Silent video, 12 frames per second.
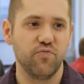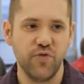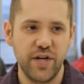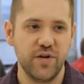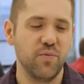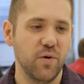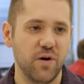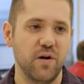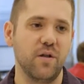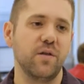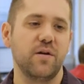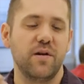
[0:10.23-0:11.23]
Real
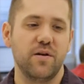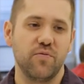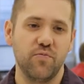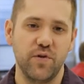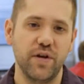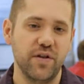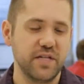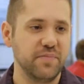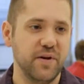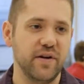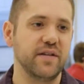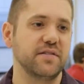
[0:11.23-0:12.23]
world, real
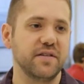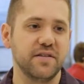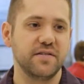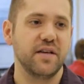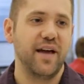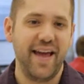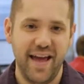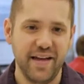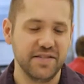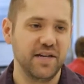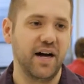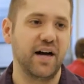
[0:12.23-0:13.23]
experiences,
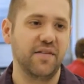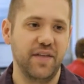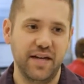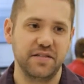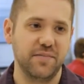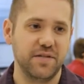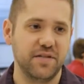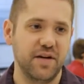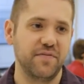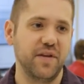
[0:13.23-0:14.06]
hands on, that type of stuff.